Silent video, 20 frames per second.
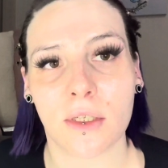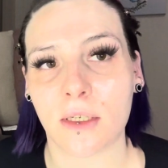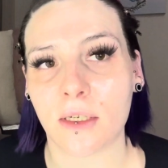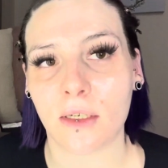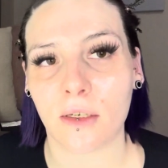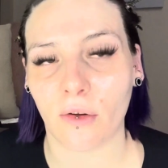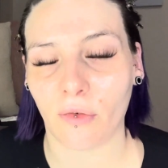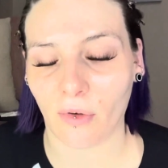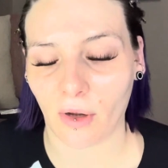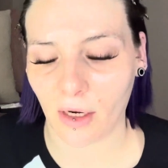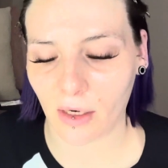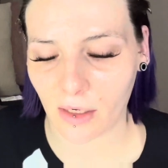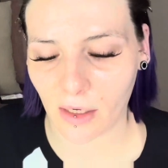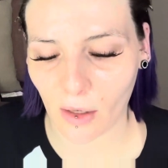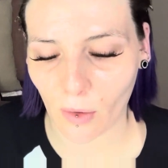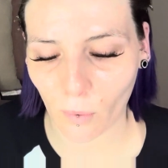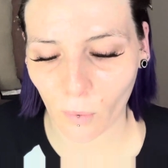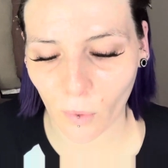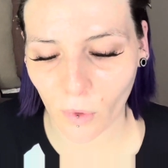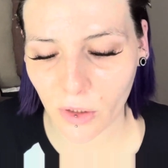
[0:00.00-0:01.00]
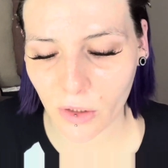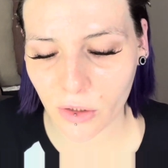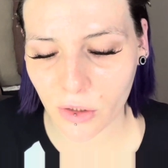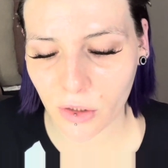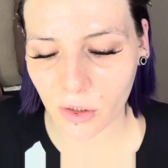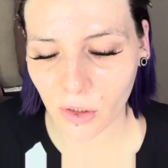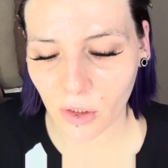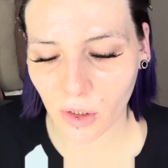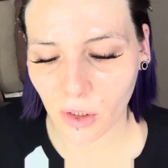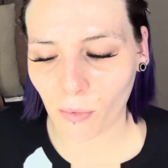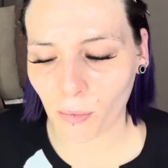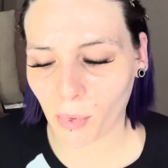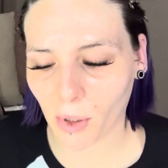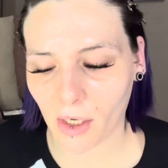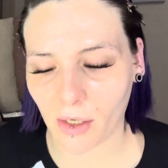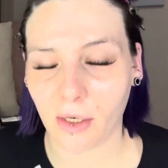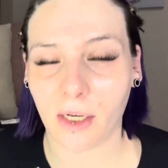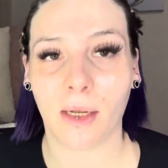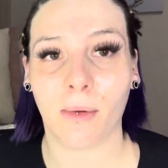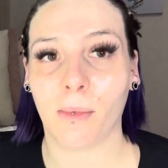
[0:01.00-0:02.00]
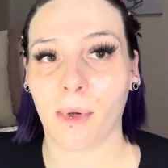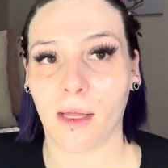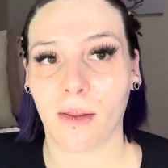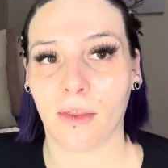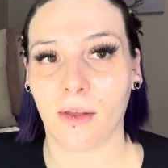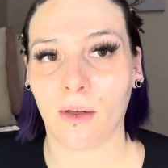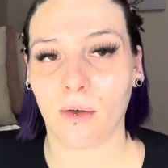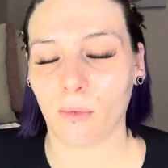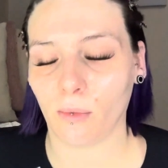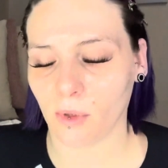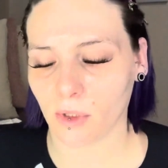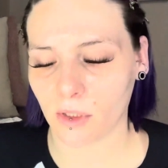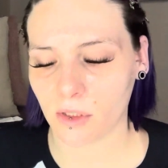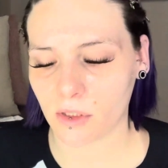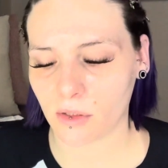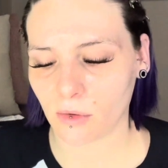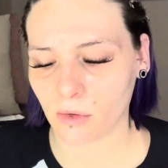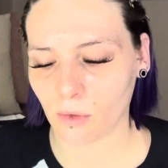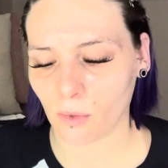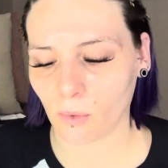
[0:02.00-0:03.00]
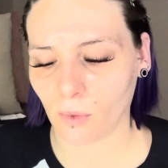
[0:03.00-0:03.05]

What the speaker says: need to find out which bonding method works